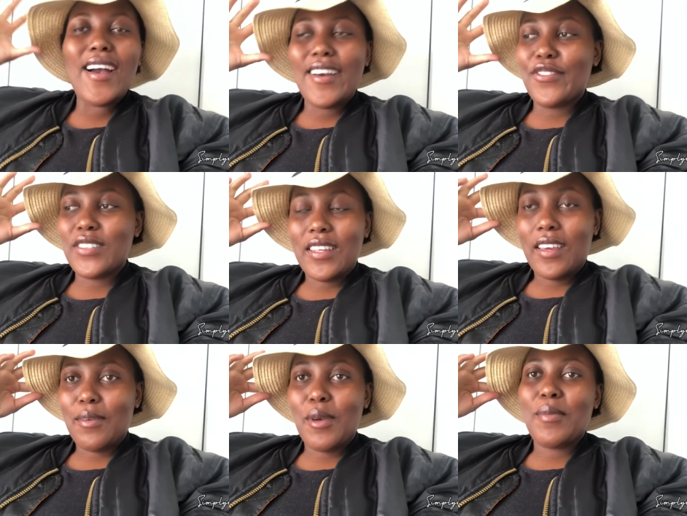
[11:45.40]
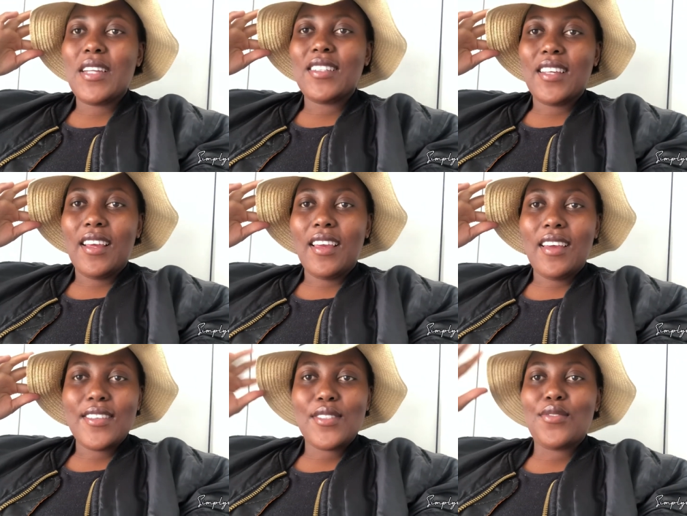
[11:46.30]
I feel like my money
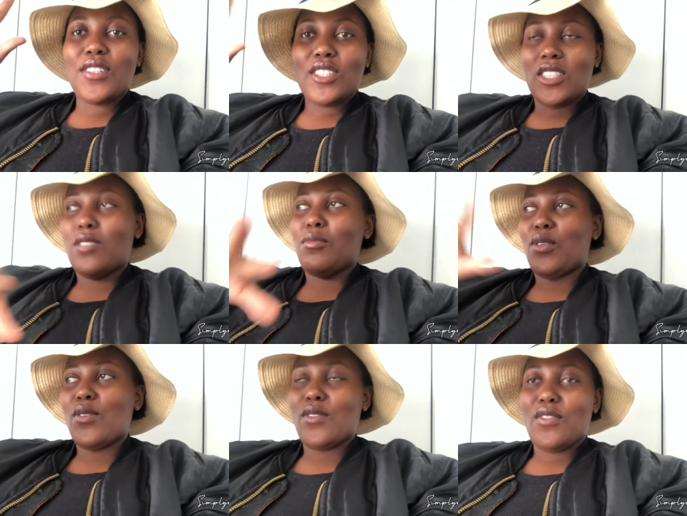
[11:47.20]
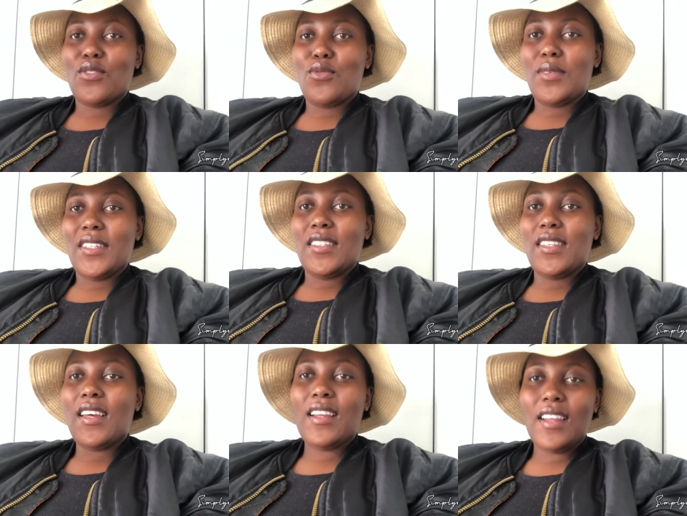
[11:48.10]
is finishing because of Ubers.
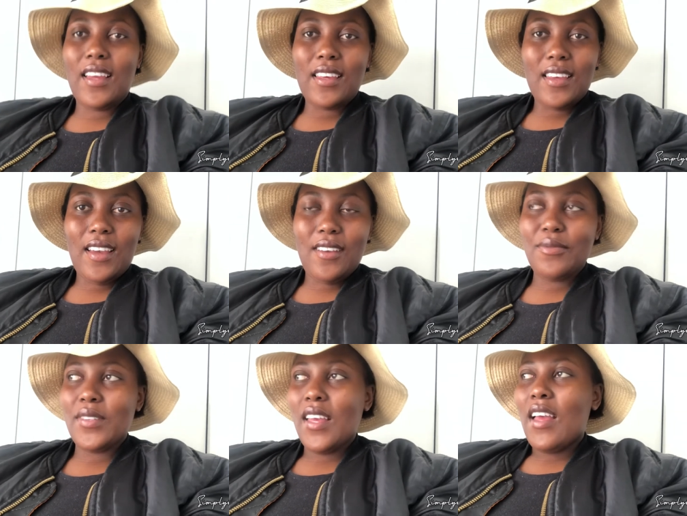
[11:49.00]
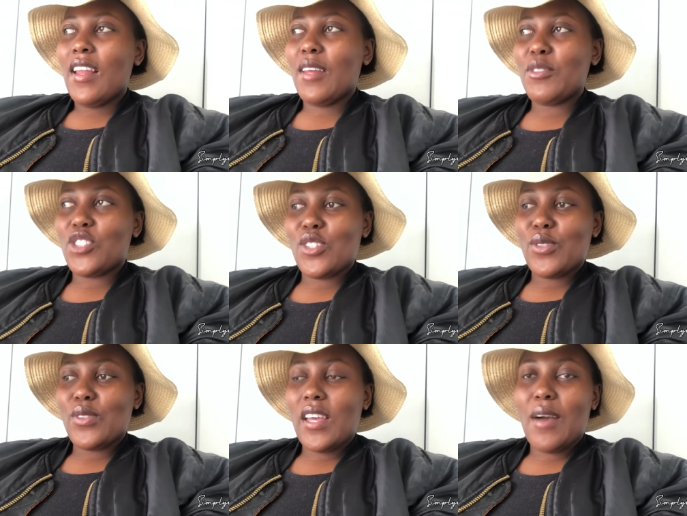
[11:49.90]
Like, yeah, let me
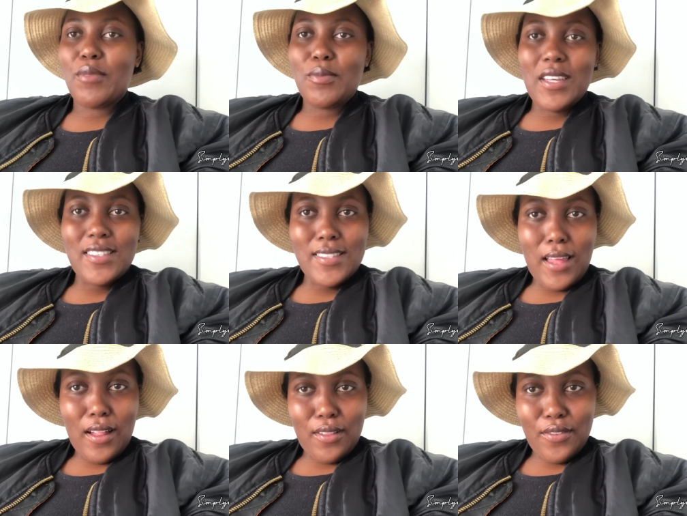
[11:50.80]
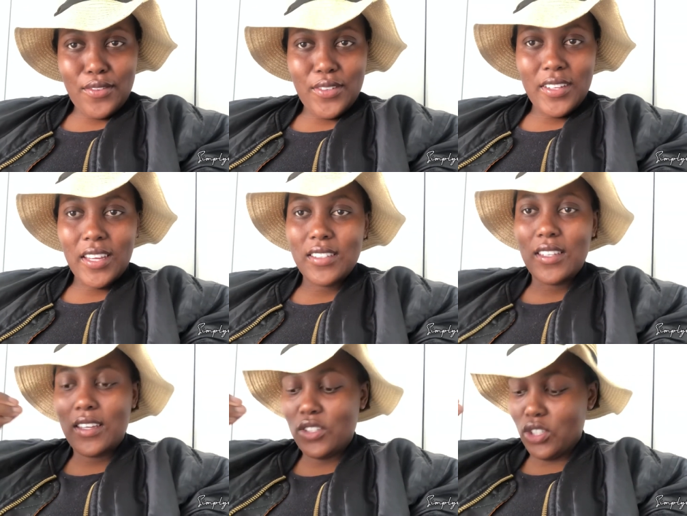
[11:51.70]
just tumble myself and
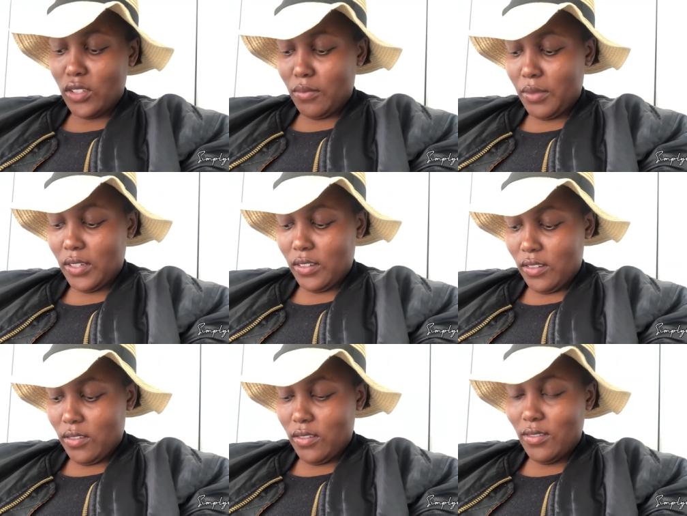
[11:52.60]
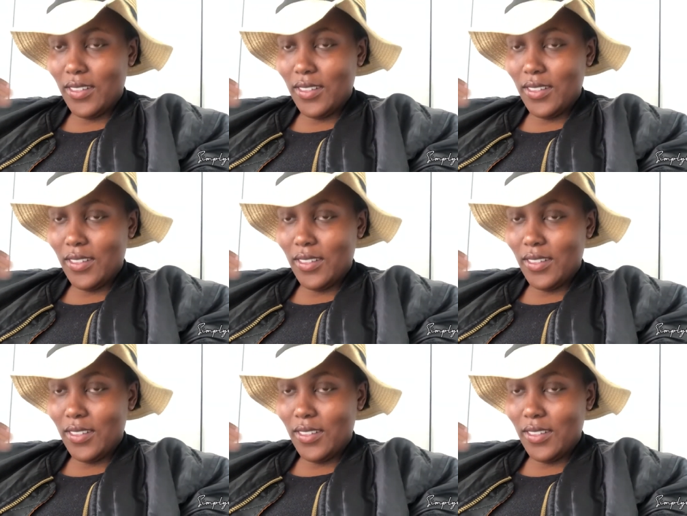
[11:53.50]
take a chill pill.